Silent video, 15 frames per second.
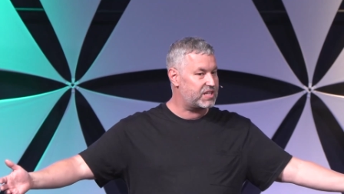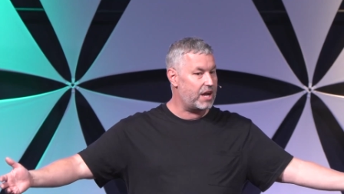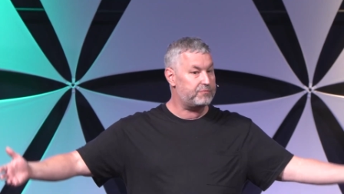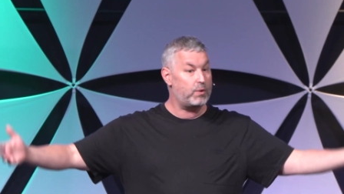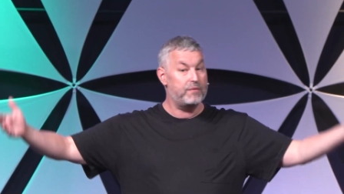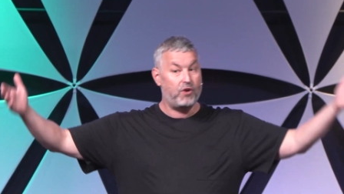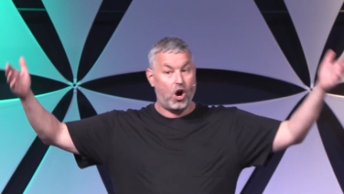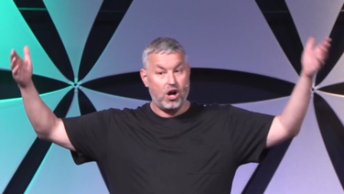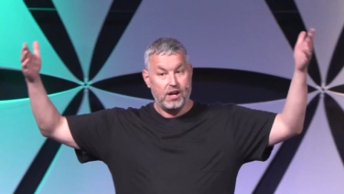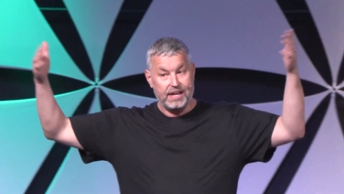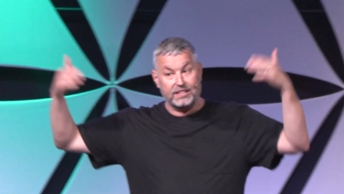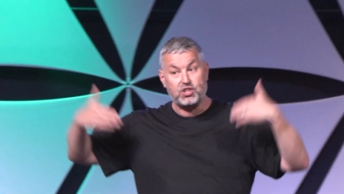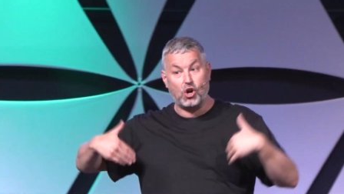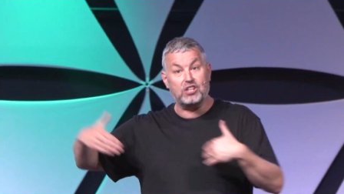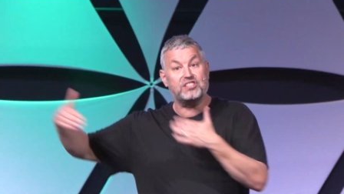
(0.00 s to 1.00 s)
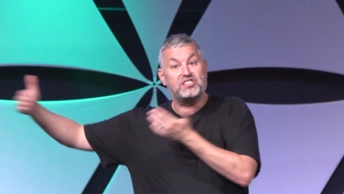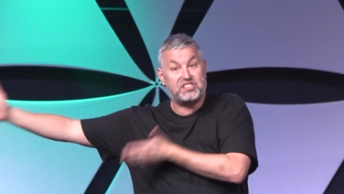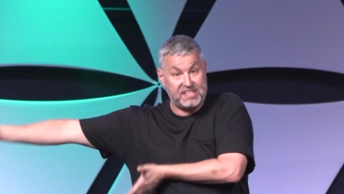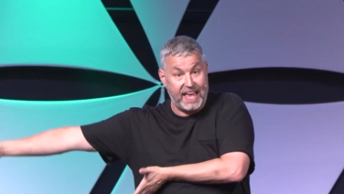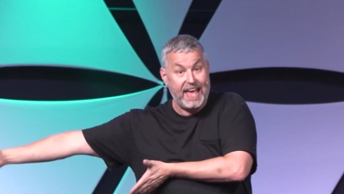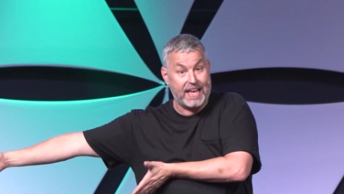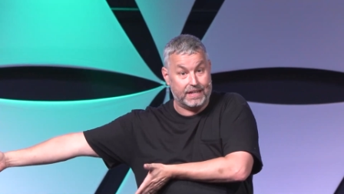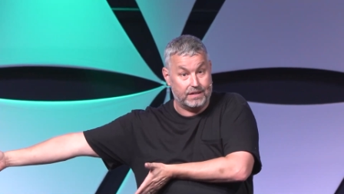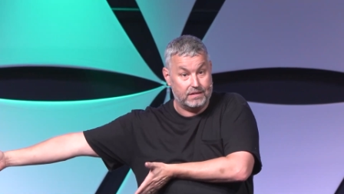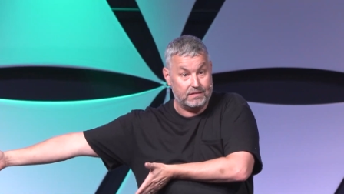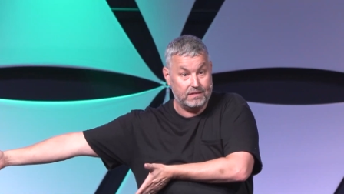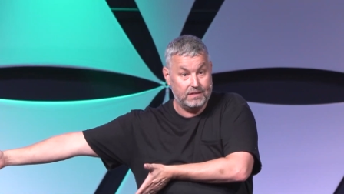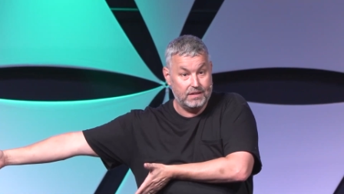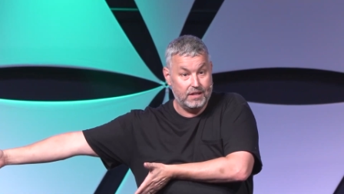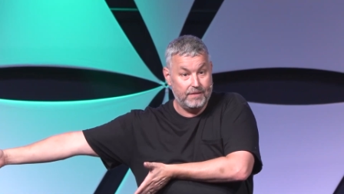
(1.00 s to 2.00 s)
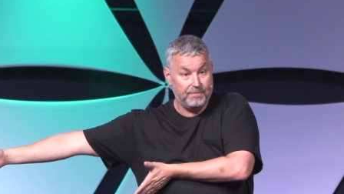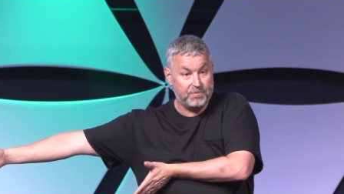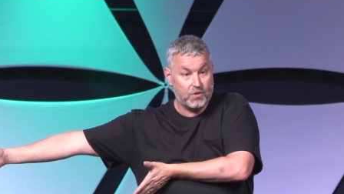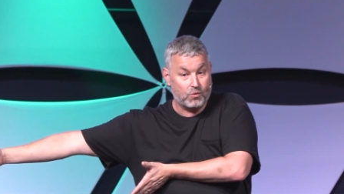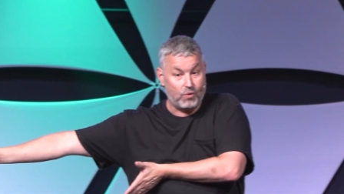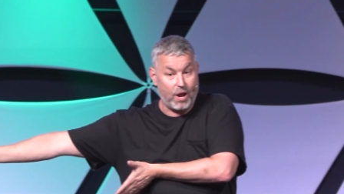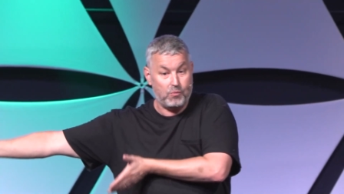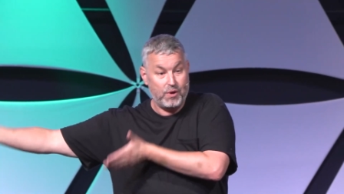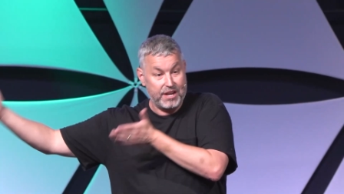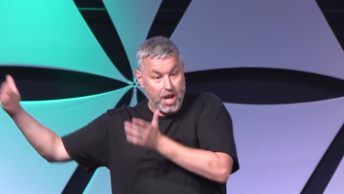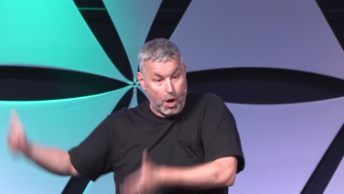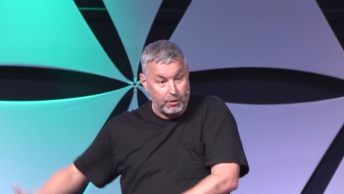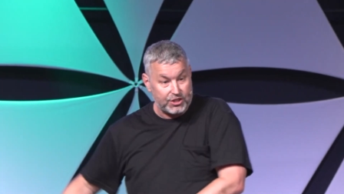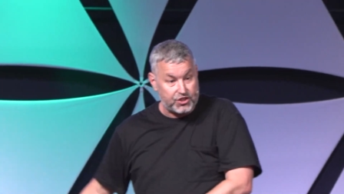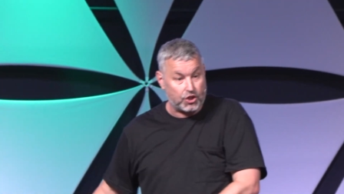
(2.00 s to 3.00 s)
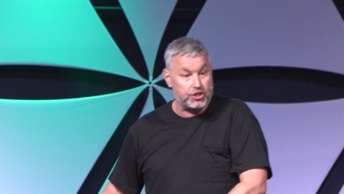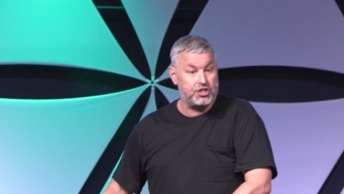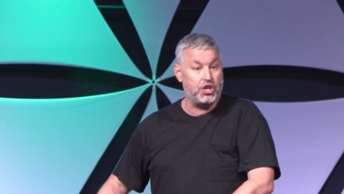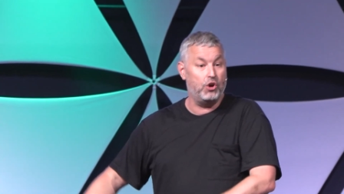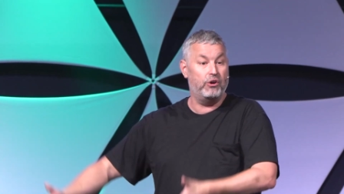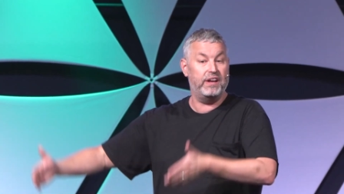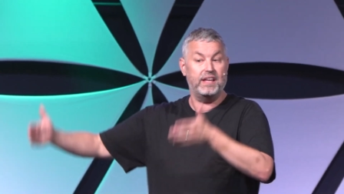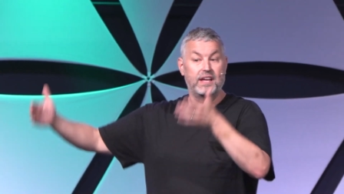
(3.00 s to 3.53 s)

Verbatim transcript: stuff. We've all, it's called sin right? We know we shouldn't do